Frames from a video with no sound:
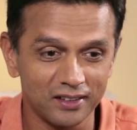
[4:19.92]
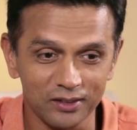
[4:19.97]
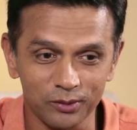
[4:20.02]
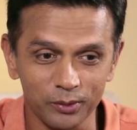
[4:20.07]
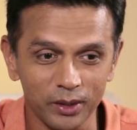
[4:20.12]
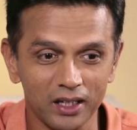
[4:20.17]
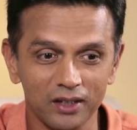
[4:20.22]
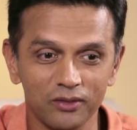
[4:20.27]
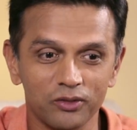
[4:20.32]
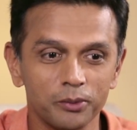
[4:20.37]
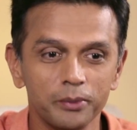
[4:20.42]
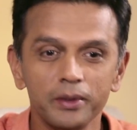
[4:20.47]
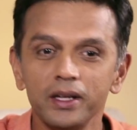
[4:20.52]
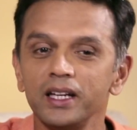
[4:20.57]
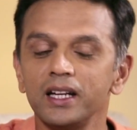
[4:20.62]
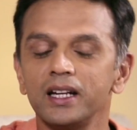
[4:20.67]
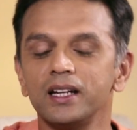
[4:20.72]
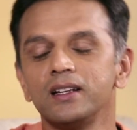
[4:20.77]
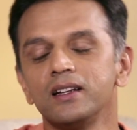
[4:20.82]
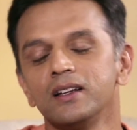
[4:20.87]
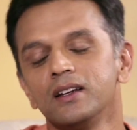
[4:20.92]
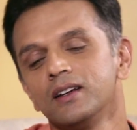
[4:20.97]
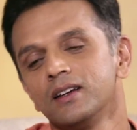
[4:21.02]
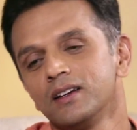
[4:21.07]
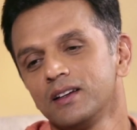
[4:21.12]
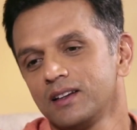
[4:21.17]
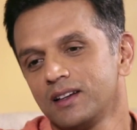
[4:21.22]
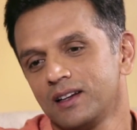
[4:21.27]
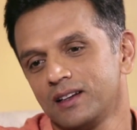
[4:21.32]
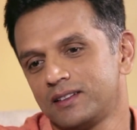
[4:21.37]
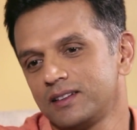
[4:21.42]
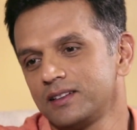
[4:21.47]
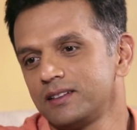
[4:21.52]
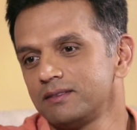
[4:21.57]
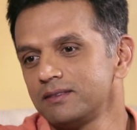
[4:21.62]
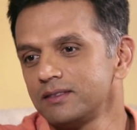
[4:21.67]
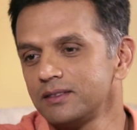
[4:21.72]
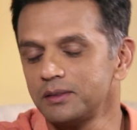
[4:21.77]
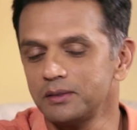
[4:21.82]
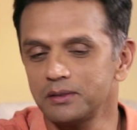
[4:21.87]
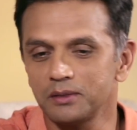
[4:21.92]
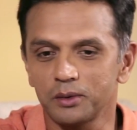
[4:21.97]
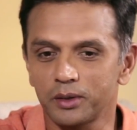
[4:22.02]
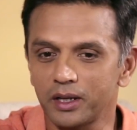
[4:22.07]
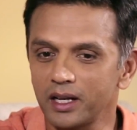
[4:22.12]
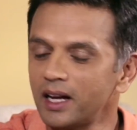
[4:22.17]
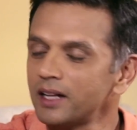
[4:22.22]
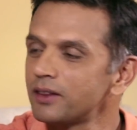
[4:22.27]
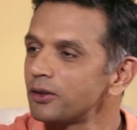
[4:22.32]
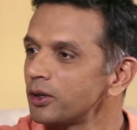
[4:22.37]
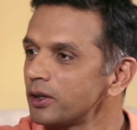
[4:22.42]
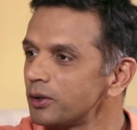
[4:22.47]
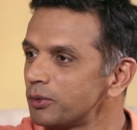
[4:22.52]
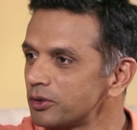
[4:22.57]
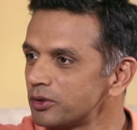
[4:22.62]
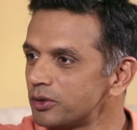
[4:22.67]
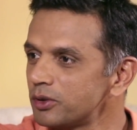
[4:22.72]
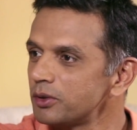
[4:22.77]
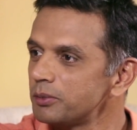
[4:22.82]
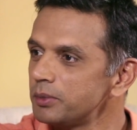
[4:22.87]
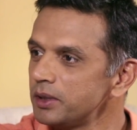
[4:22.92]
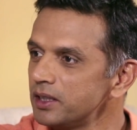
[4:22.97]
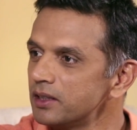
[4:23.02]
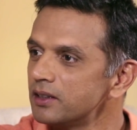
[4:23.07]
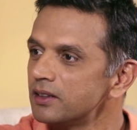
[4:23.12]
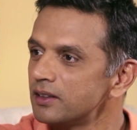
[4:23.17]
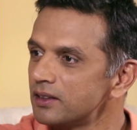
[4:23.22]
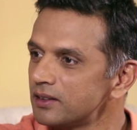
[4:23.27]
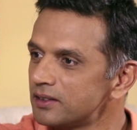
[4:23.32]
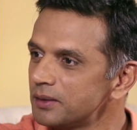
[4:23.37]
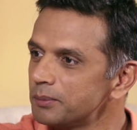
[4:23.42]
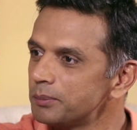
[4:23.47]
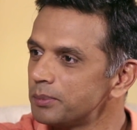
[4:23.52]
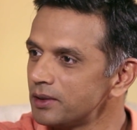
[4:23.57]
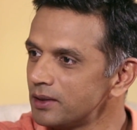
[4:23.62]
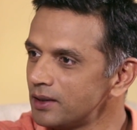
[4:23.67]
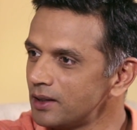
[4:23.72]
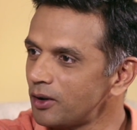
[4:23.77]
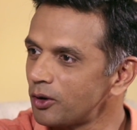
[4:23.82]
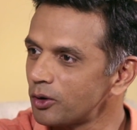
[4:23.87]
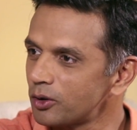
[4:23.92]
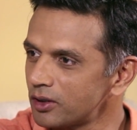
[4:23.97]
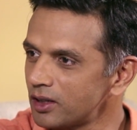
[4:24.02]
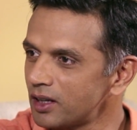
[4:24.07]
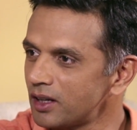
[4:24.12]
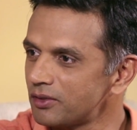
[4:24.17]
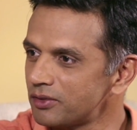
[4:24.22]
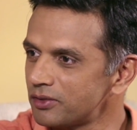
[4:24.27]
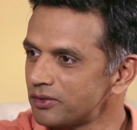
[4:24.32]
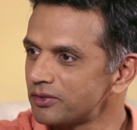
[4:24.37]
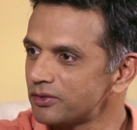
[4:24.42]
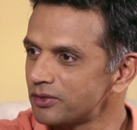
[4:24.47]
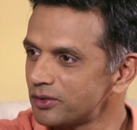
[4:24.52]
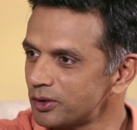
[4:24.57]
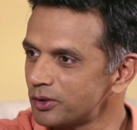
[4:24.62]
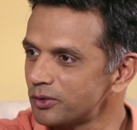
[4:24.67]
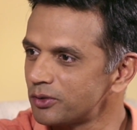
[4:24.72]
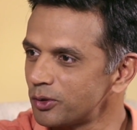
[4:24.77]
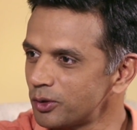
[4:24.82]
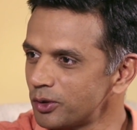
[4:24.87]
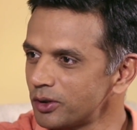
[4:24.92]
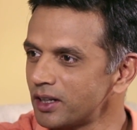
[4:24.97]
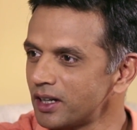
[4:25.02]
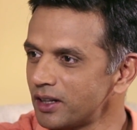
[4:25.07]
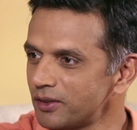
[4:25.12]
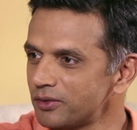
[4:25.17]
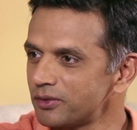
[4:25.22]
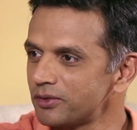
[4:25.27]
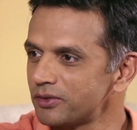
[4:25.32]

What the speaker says: just waiting for me. And I said, okay, I thought it was going to be a simple autograph, sort of photograph